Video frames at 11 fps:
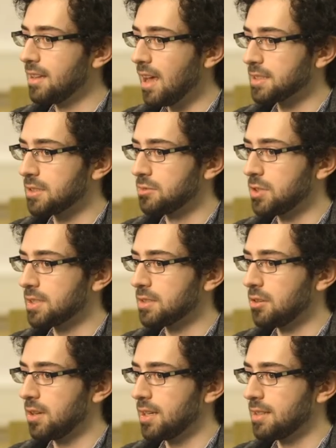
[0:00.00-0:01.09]
yeah. So just
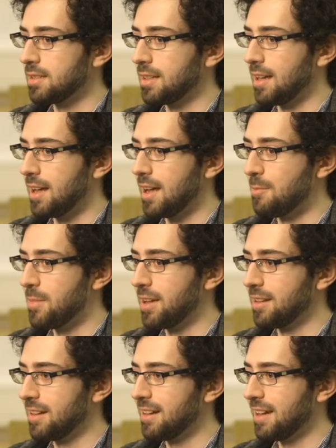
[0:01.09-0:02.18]
started. Um,
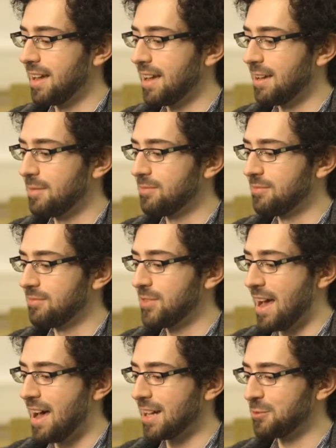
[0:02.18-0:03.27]
uh,
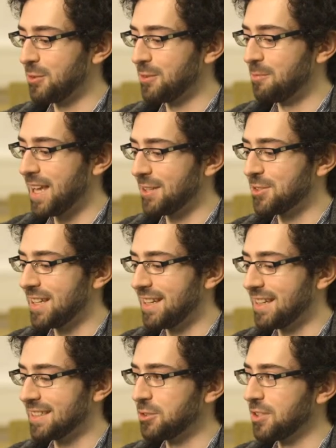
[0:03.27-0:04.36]
yeah, Oxford PhD
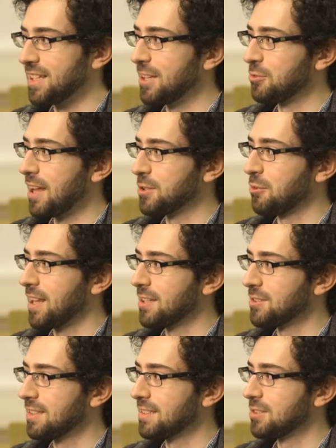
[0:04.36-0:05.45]
essentially in international
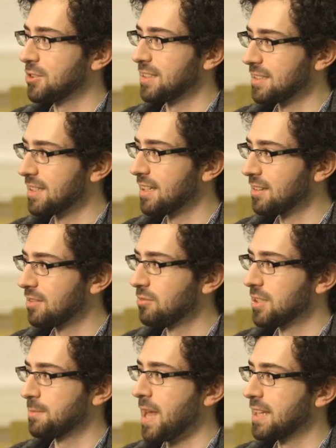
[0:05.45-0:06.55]
relations just this like
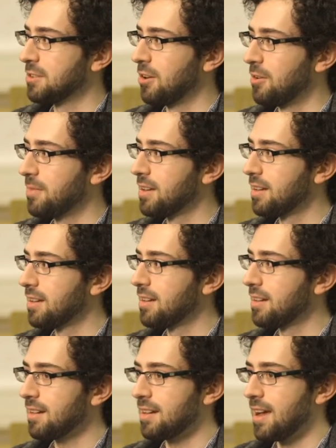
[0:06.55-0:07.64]
just past term,
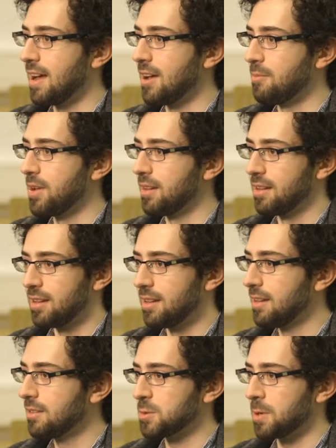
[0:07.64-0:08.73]
um,
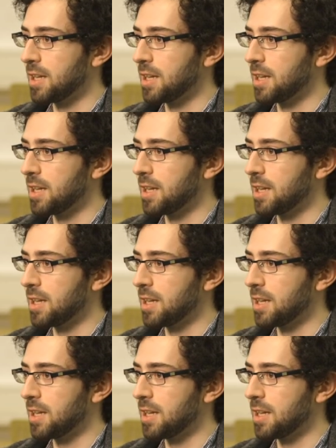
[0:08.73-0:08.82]
just